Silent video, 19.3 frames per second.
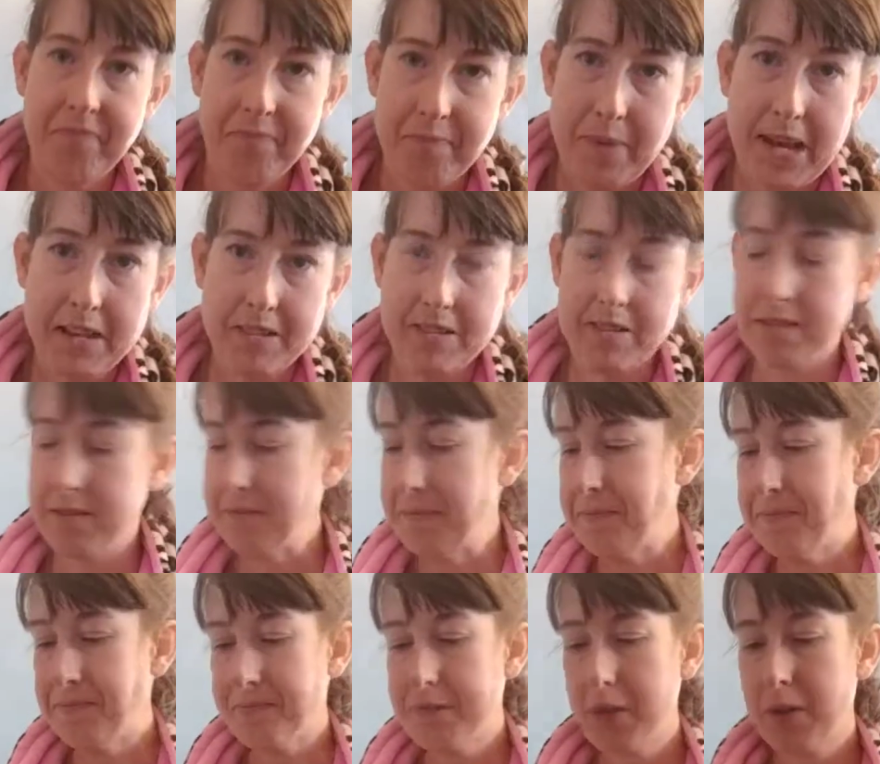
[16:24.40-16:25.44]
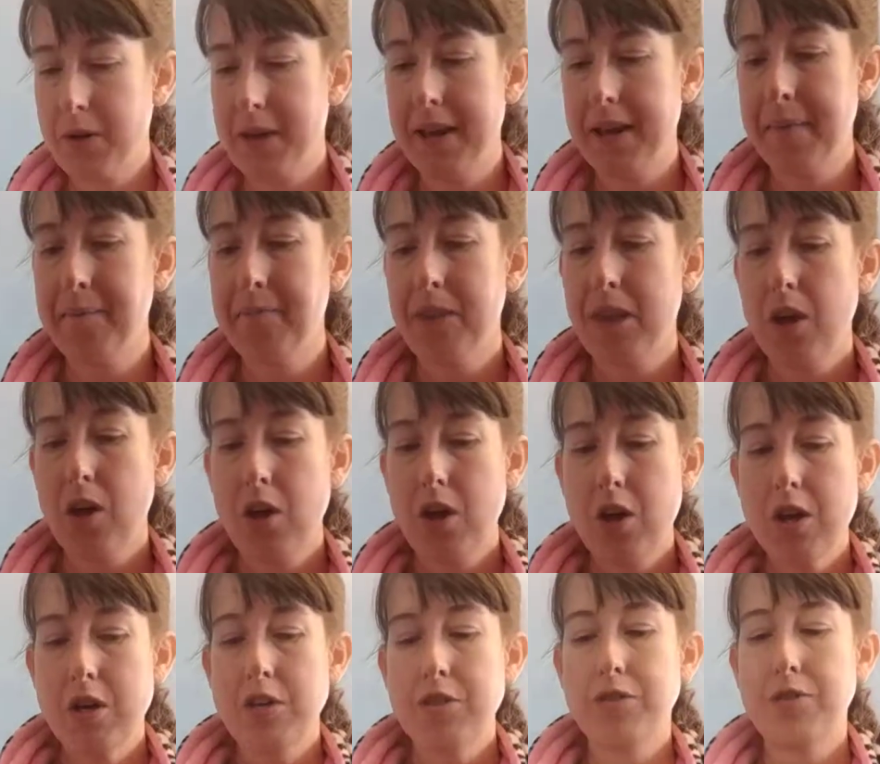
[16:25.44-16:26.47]
medicine. Okay?
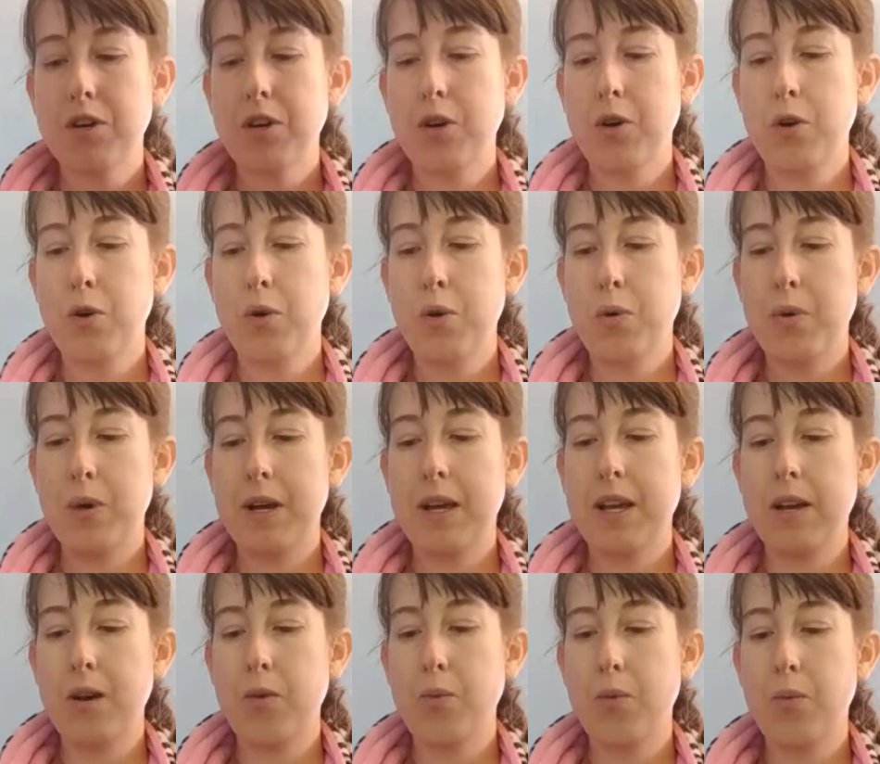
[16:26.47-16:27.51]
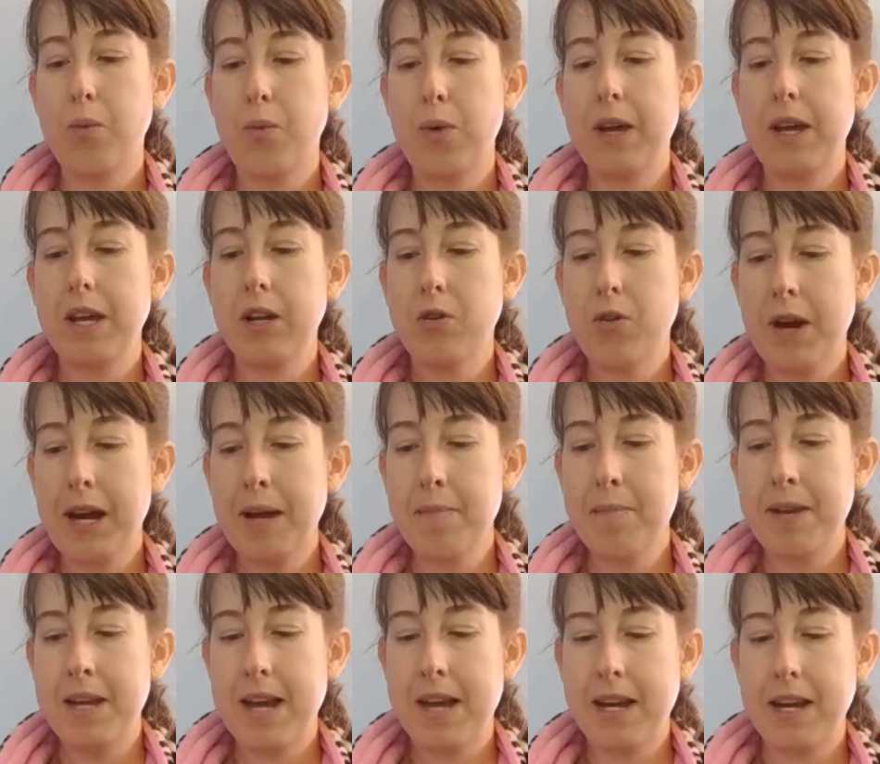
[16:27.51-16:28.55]
So, in
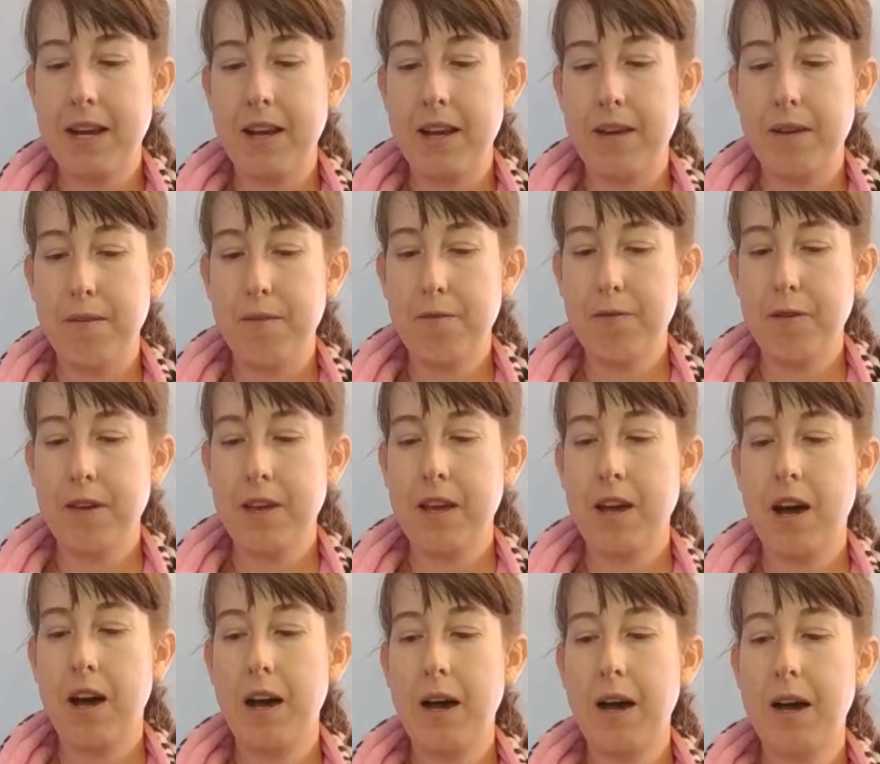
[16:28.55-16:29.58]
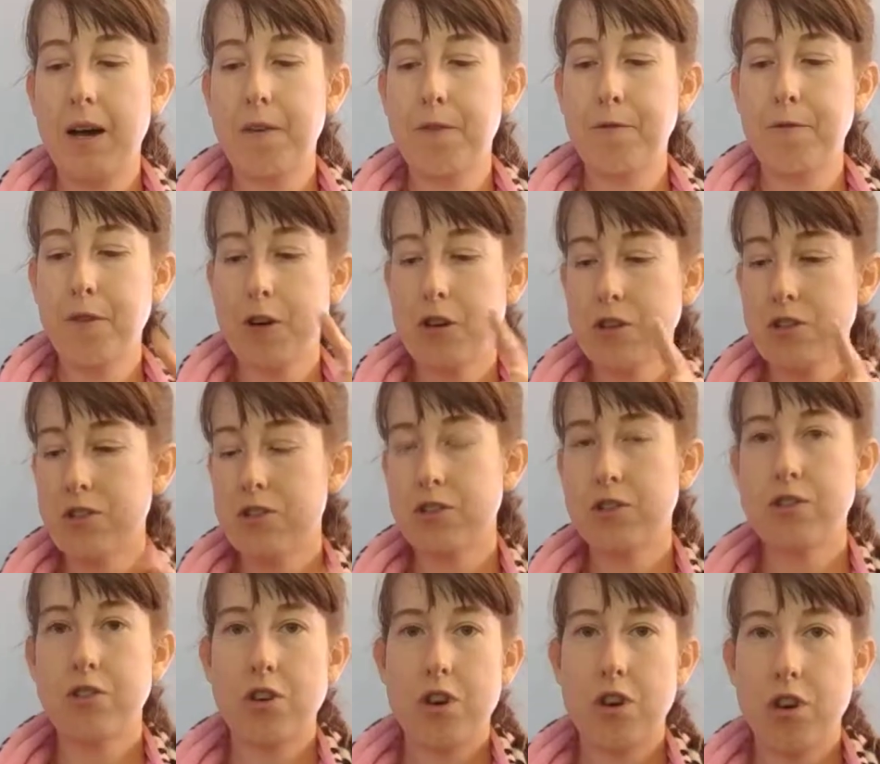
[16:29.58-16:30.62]
gram negative, first to
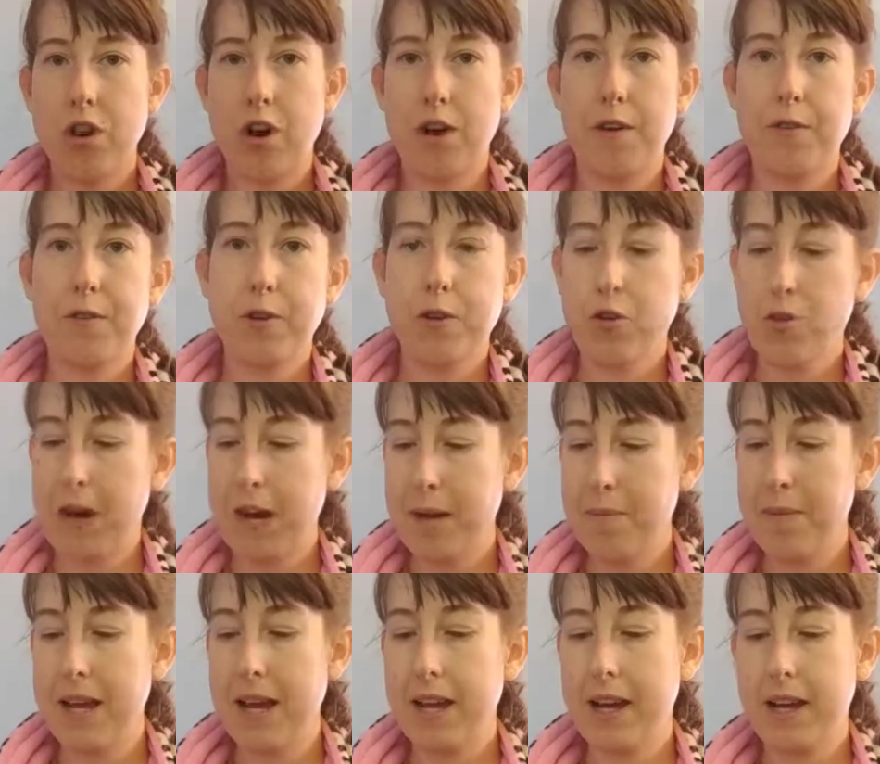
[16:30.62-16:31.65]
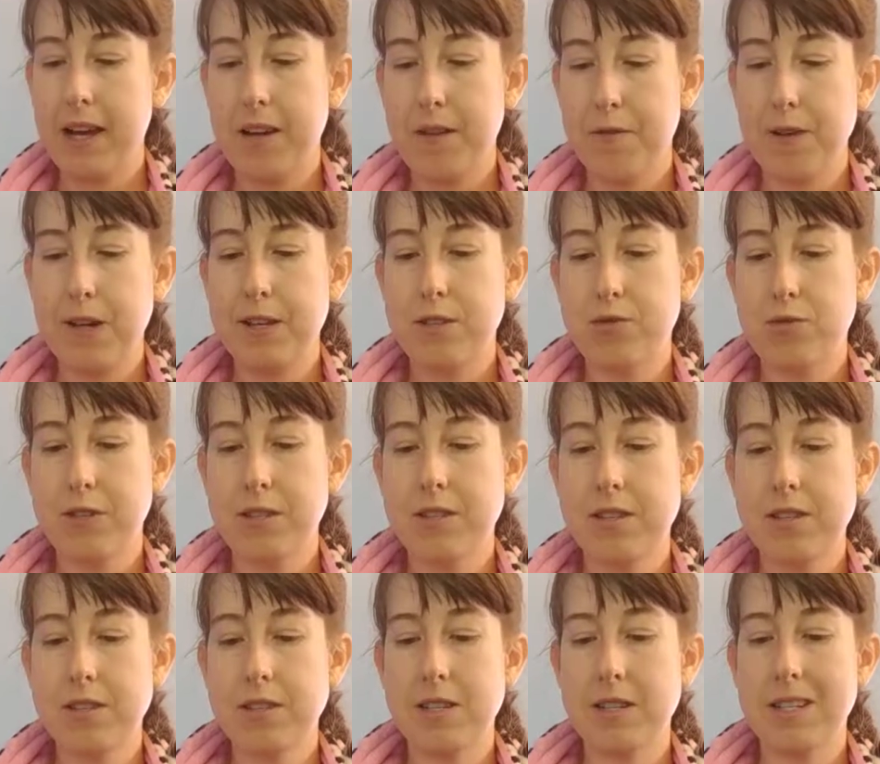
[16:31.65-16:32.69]
start off, gram negative is
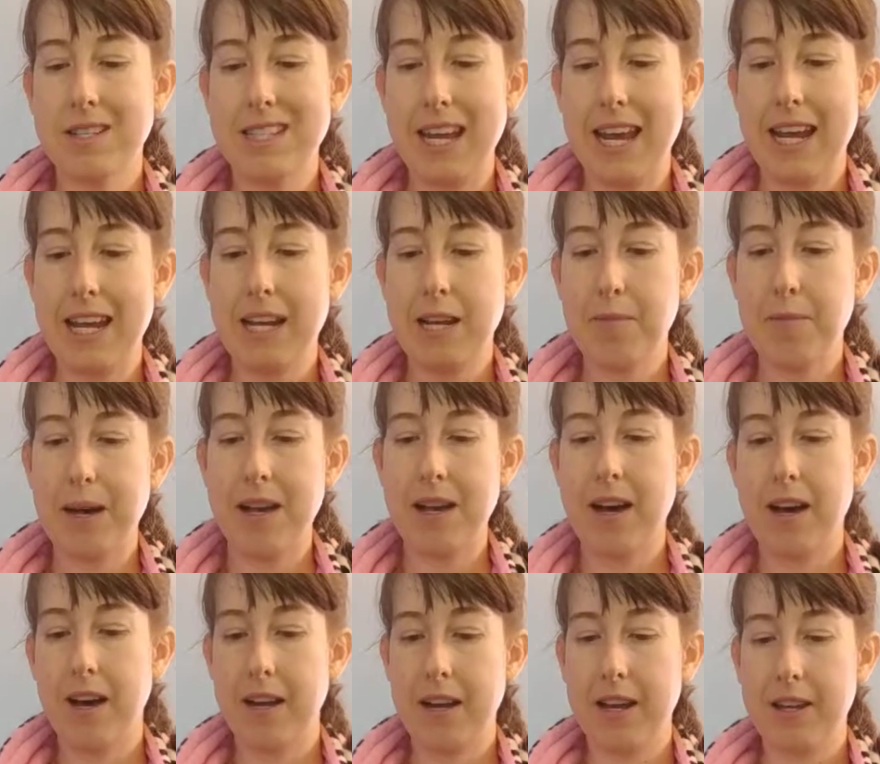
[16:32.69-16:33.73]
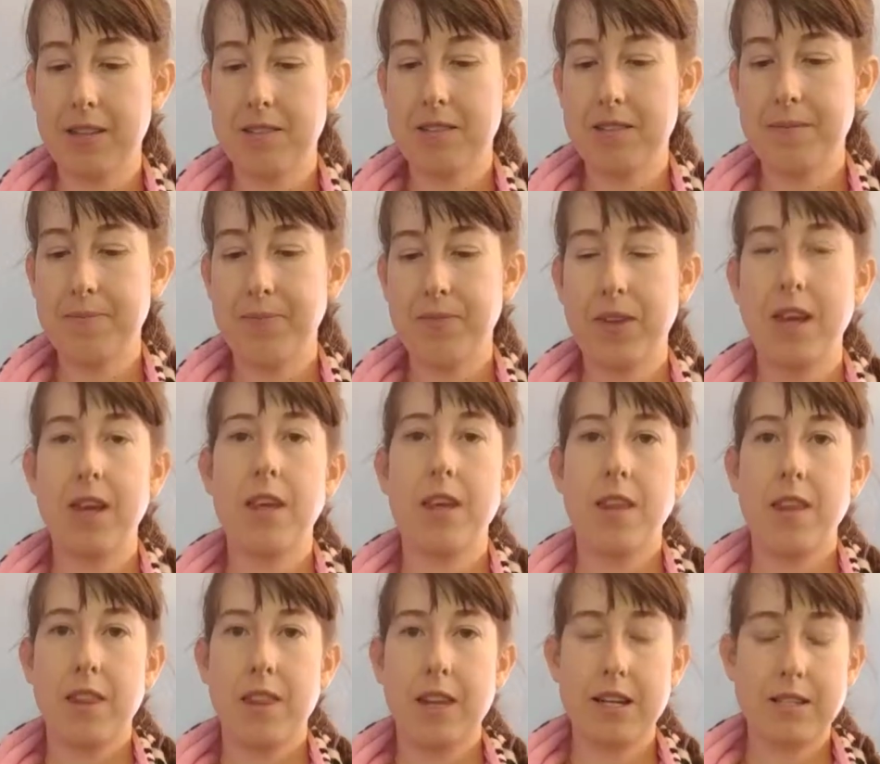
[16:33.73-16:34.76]
resistant to antibiotics.
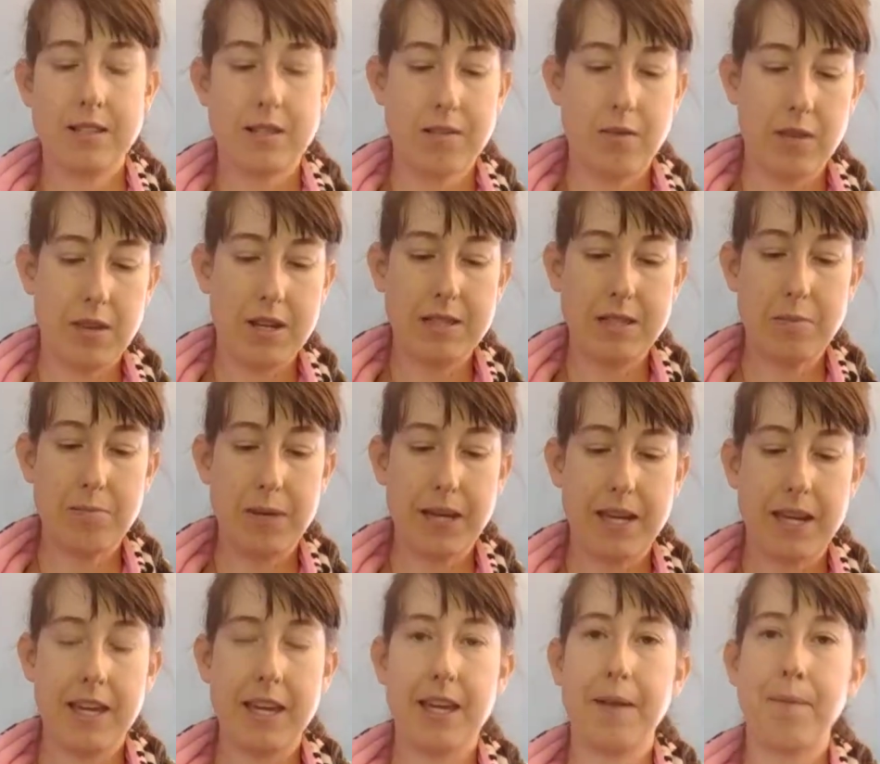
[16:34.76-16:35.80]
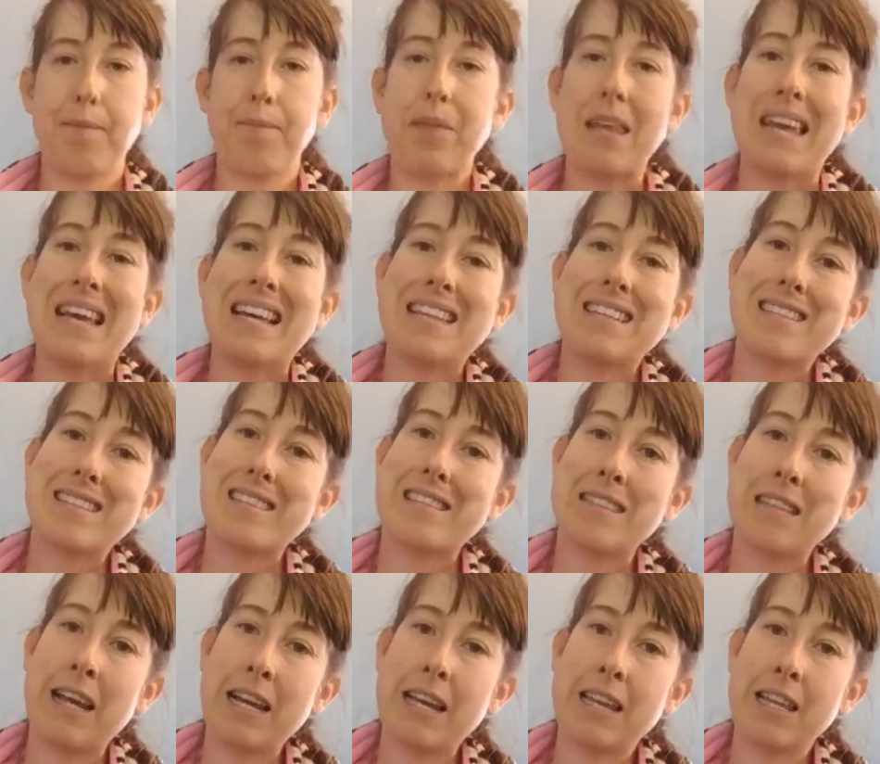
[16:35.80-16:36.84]
That's a big key.
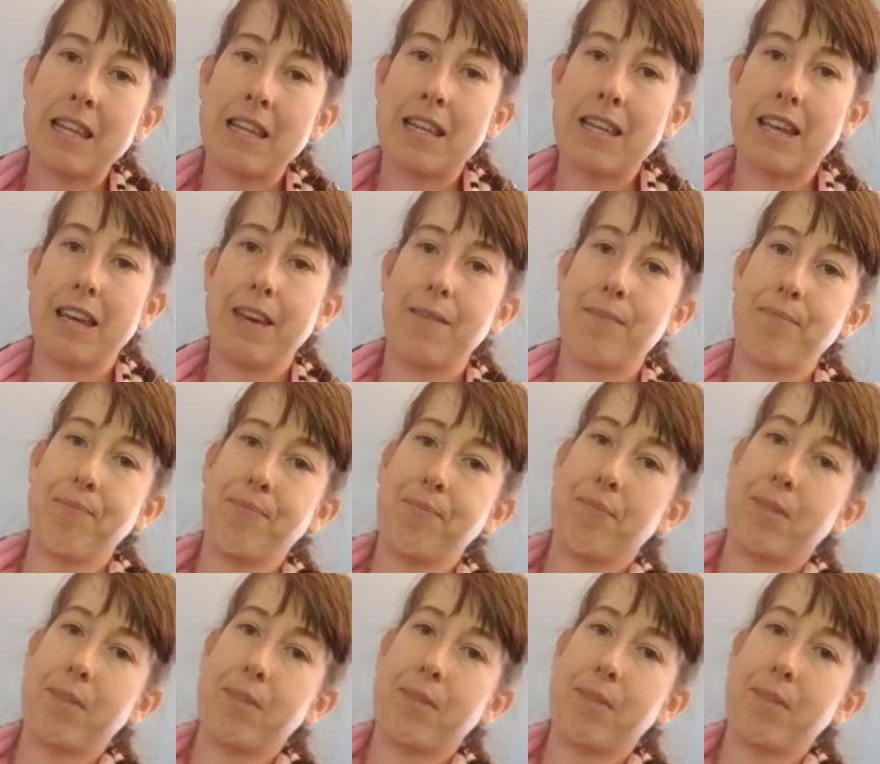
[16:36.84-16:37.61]
Secondly,